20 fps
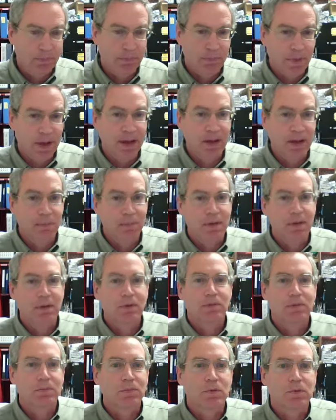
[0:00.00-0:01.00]
my
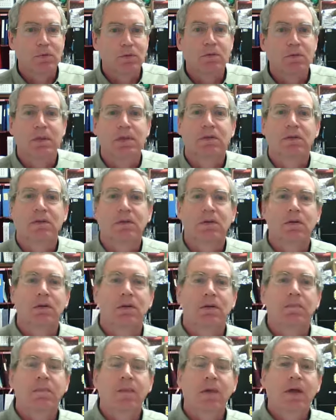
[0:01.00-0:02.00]
opinion. Some students might
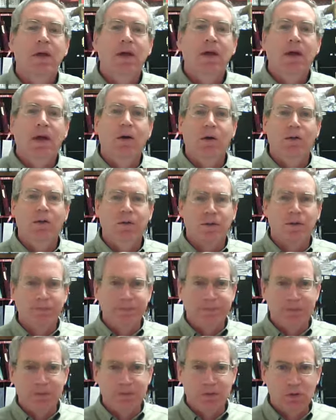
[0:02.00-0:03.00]
disagree. However,
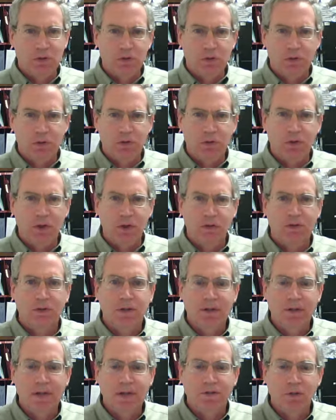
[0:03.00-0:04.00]
just
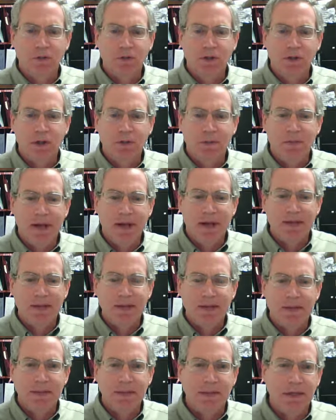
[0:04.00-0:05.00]
to give you some
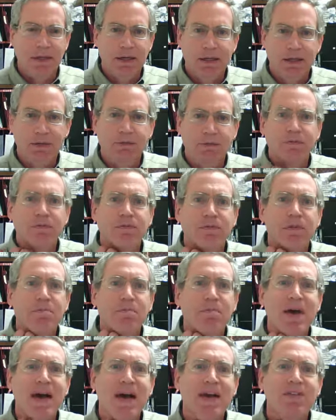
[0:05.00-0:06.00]
idea of the
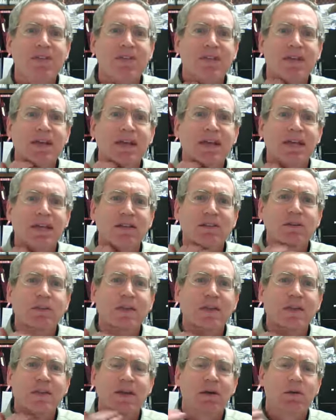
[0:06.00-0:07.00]
math and
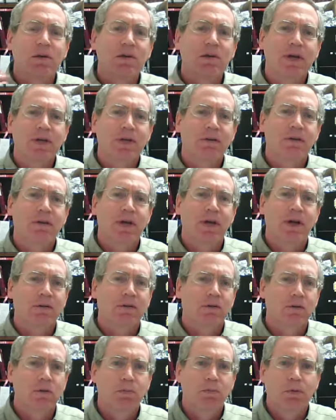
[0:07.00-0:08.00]
something that I would like you to
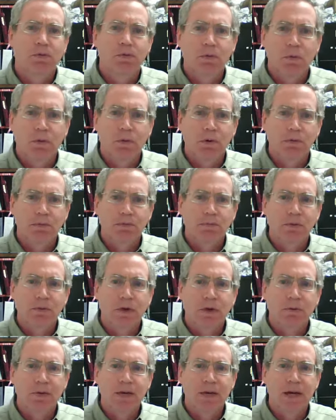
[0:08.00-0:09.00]
do before you
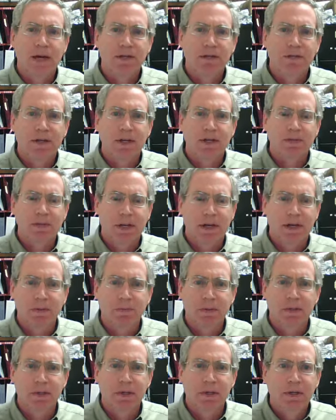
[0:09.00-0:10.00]
come to class next
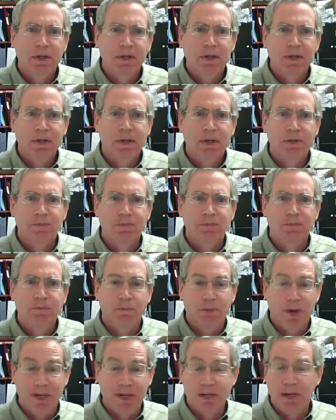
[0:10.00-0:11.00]
time, if
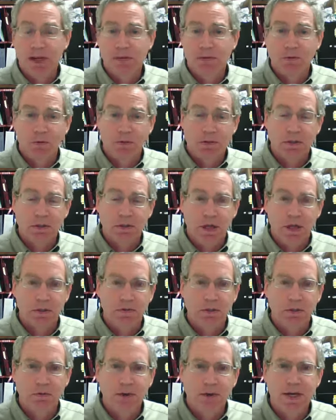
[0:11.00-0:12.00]
I did not do this in
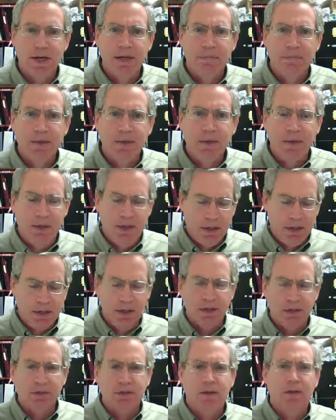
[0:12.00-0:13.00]
class already,
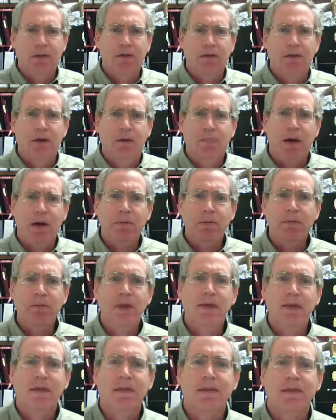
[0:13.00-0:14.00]
is a problem
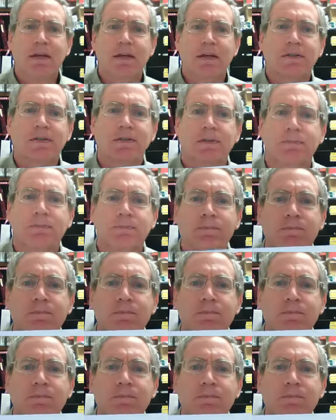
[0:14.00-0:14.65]
like this.